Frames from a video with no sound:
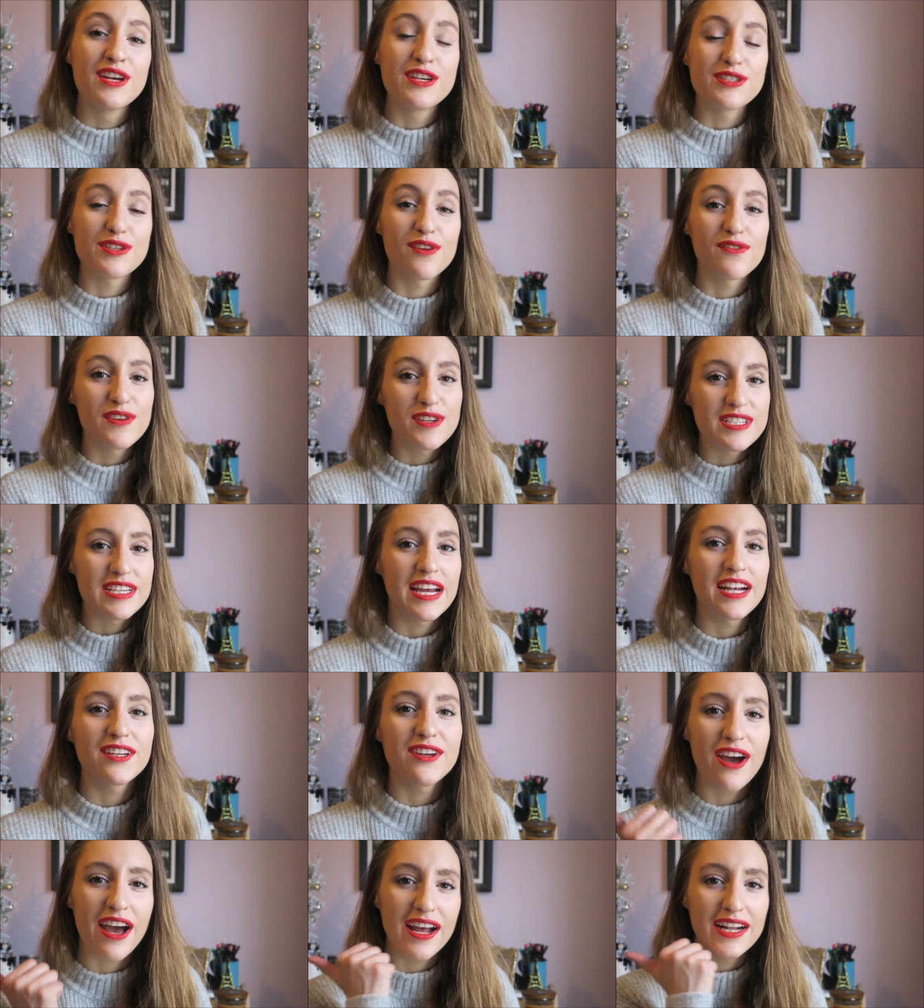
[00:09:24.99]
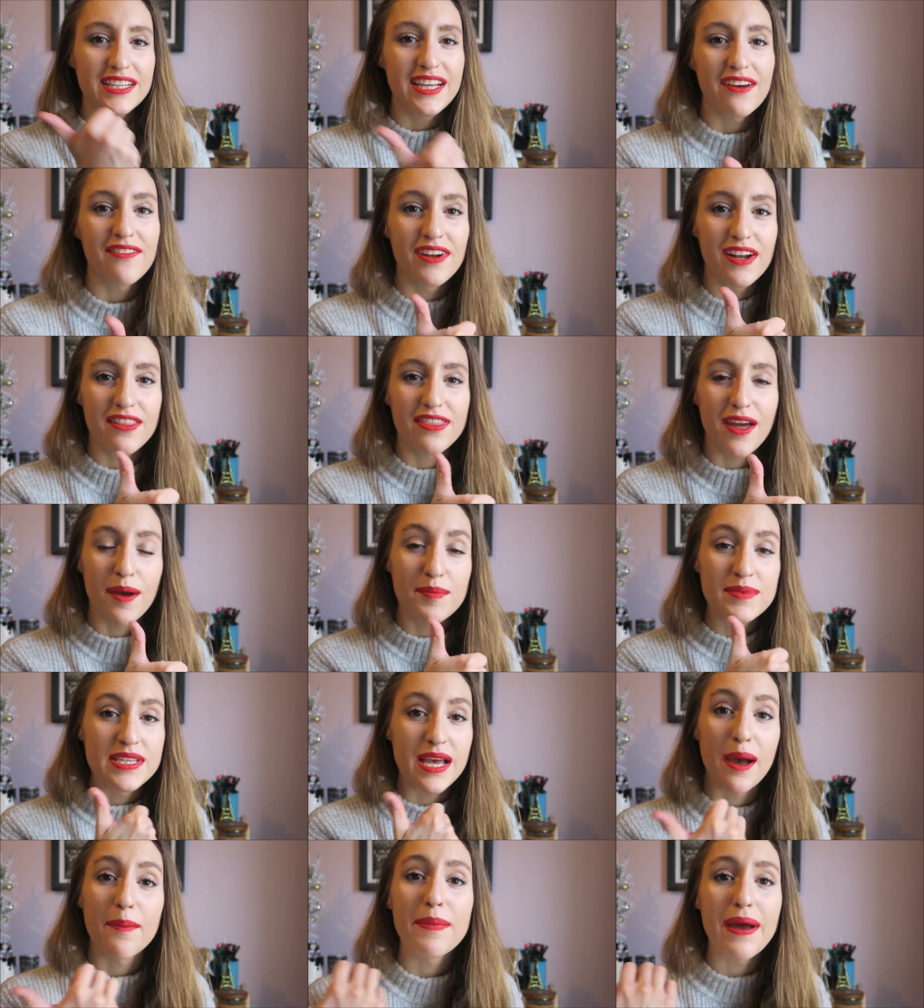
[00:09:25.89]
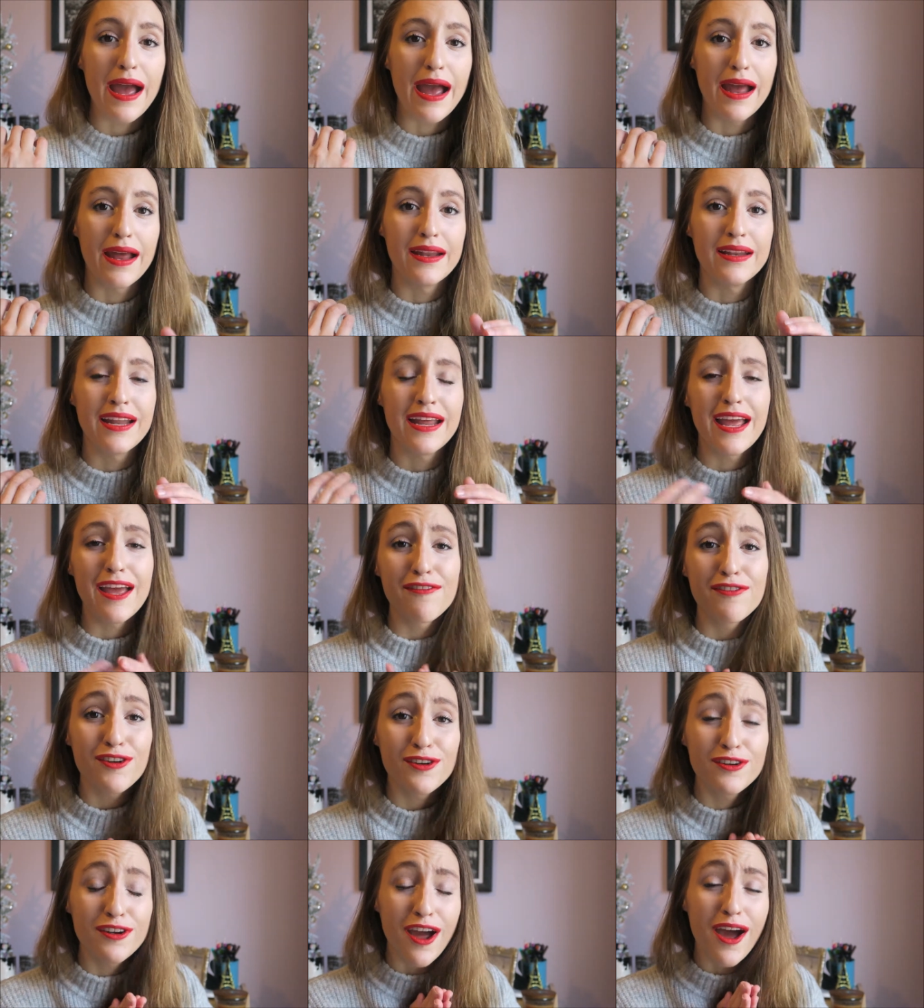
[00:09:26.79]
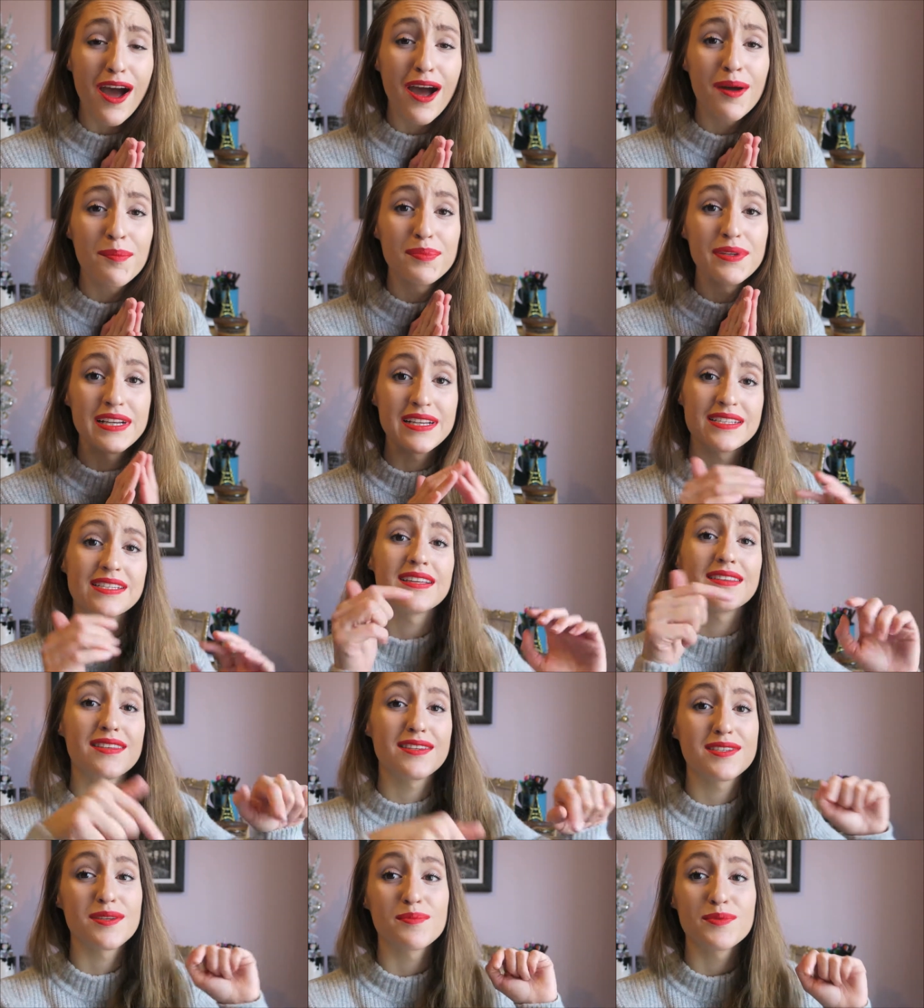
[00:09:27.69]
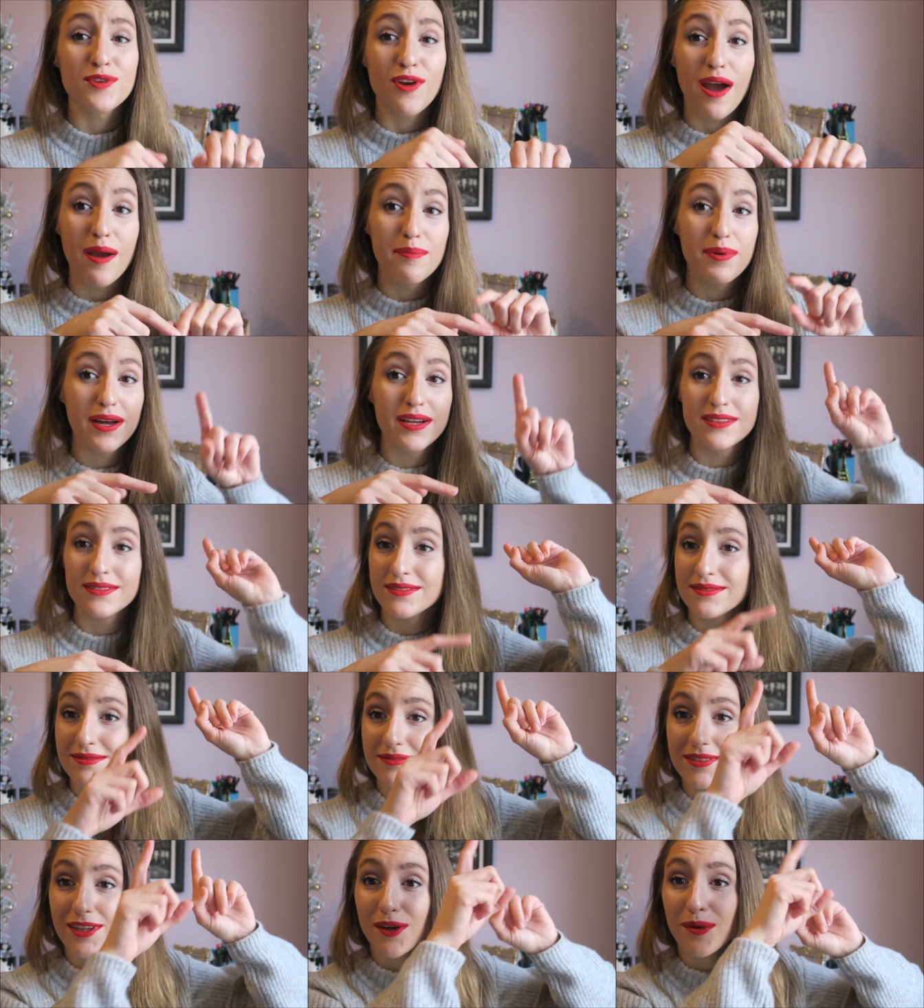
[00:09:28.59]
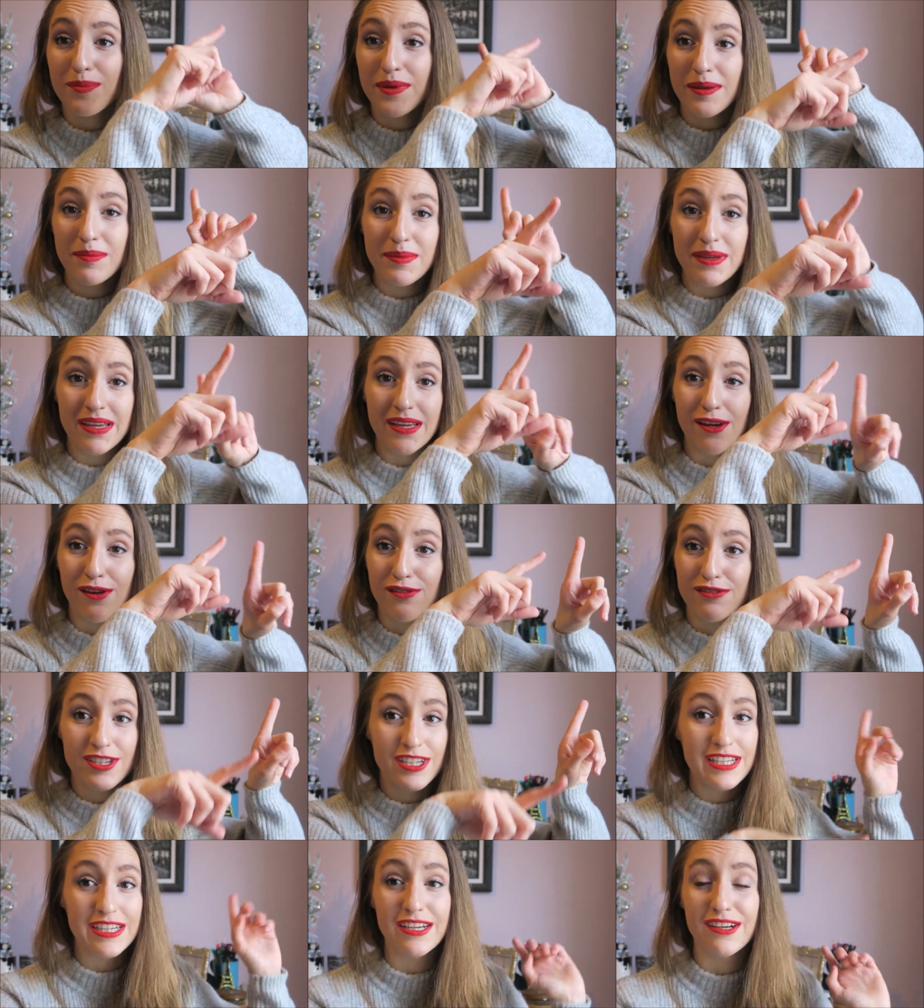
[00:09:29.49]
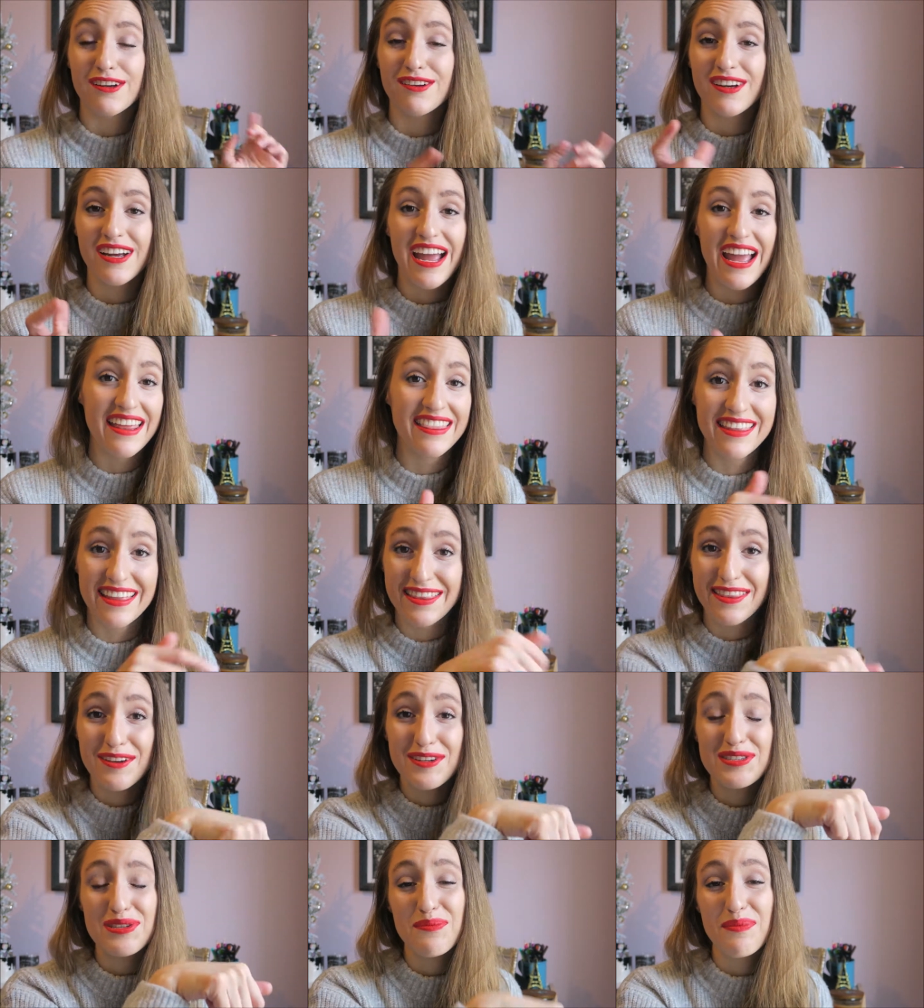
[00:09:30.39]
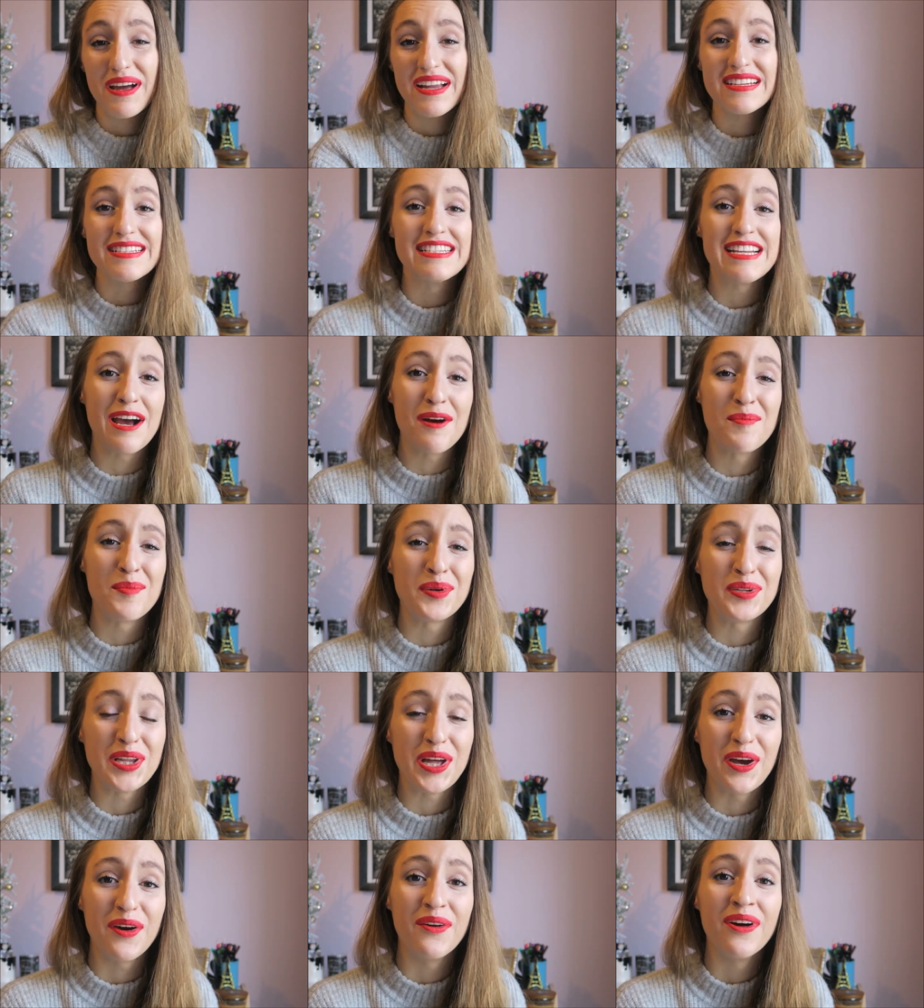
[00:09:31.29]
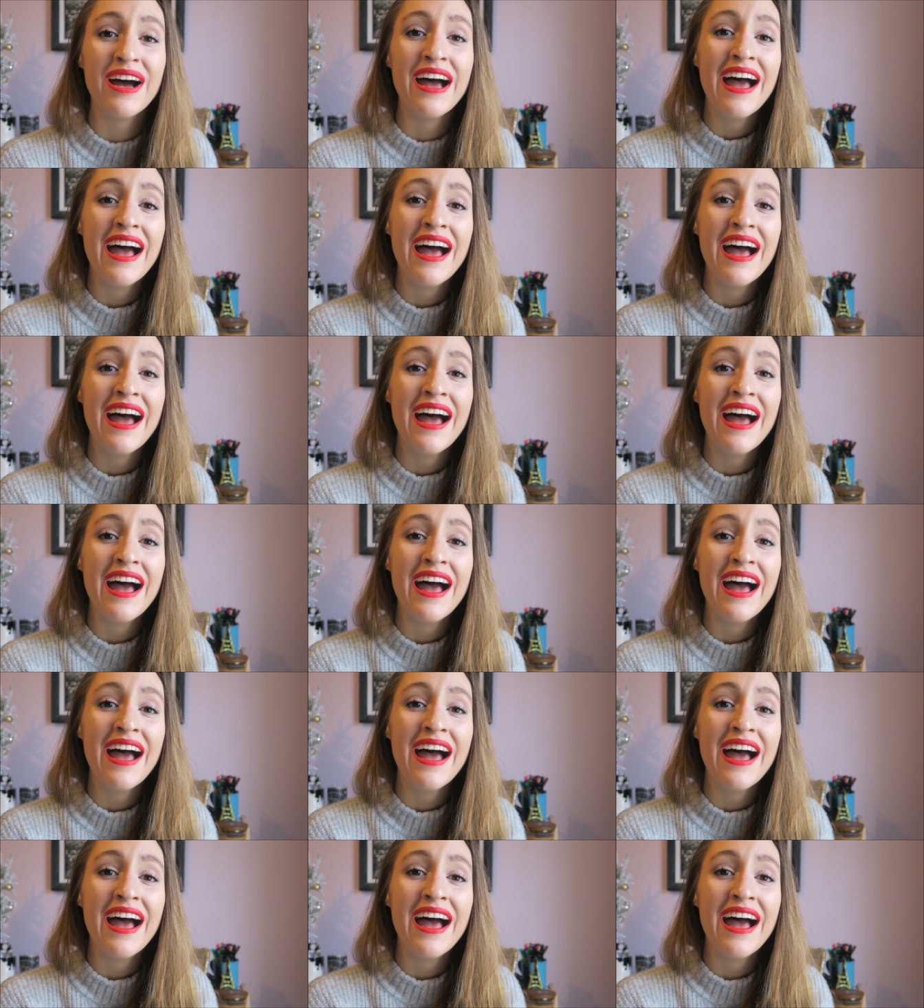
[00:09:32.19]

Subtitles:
So if you did, go ahead, give it a thumbs up. And if you're not, please hit the subscribe button. There'll be me over here, and then there's a button down below.